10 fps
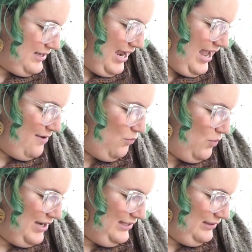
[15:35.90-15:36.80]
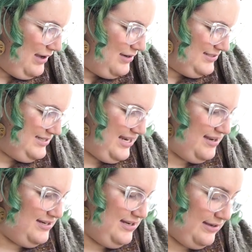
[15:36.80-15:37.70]
have one
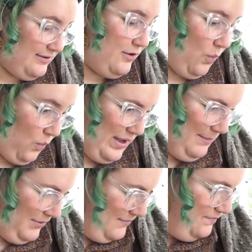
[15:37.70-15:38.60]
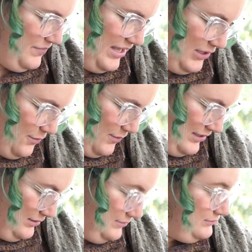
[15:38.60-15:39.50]
long-standing whip that you
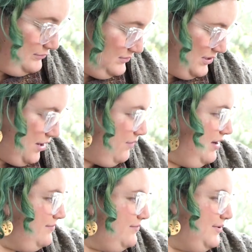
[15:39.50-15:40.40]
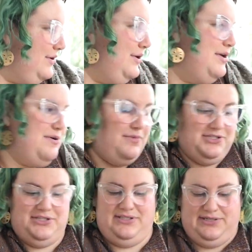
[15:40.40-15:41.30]
will know of,
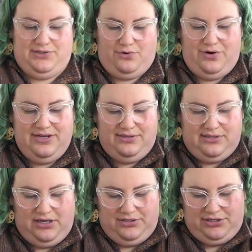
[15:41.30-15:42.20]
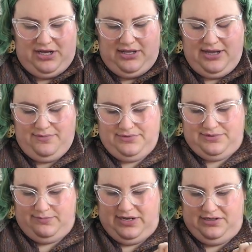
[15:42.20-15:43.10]
which is this Criostal shawl. I
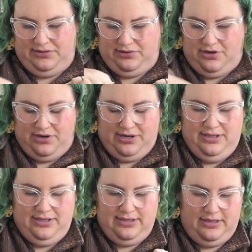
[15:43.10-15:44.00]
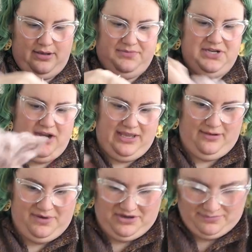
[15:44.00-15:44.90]
won't spend long
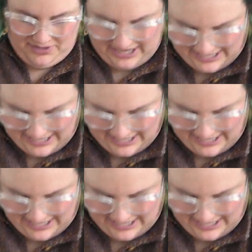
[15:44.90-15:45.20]
talking about it, but